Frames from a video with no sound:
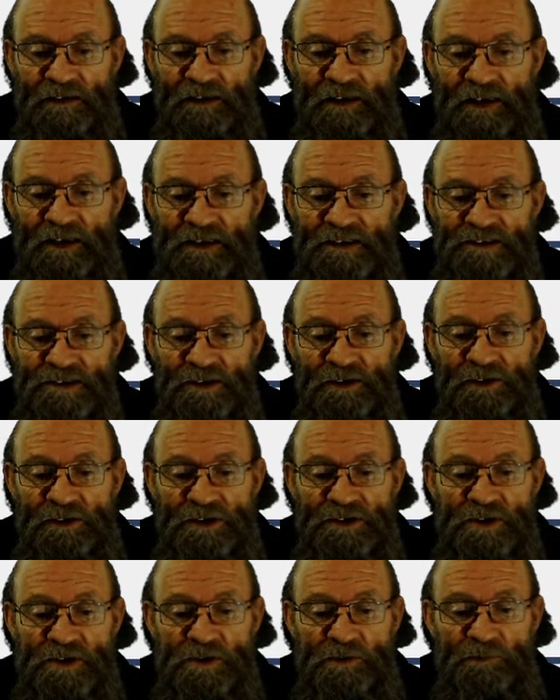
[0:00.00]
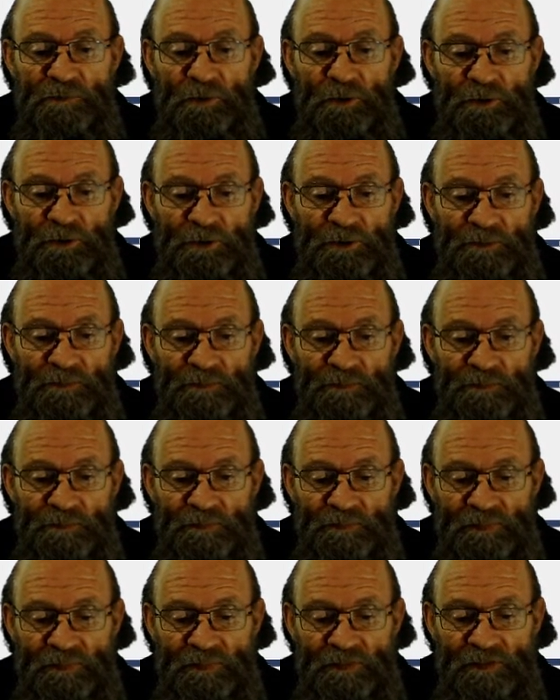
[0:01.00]
and so on and so forth.
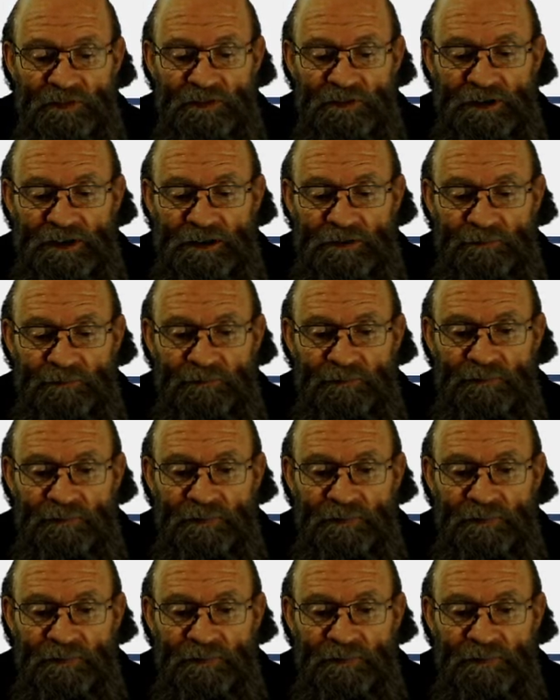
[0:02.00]
Okay,